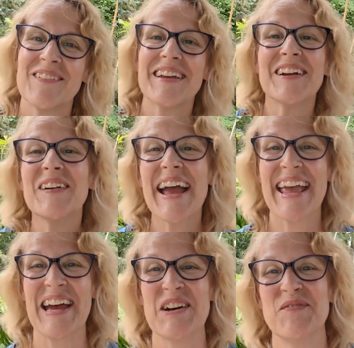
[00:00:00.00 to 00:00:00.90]
Well, here
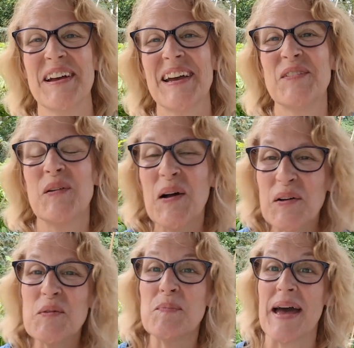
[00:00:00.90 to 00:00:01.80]
I am, and
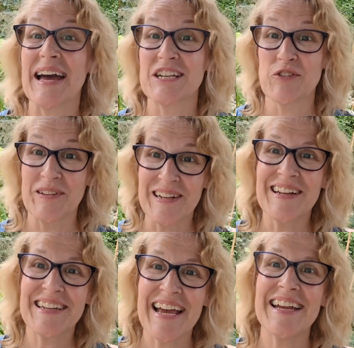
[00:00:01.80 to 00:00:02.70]
welcome back to the
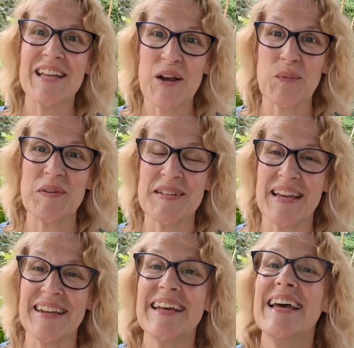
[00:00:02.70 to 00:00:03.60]
Little Tiny
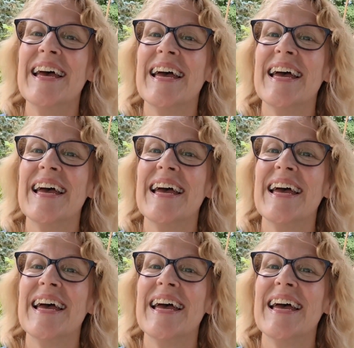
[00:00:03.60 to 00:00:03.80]
Homestead.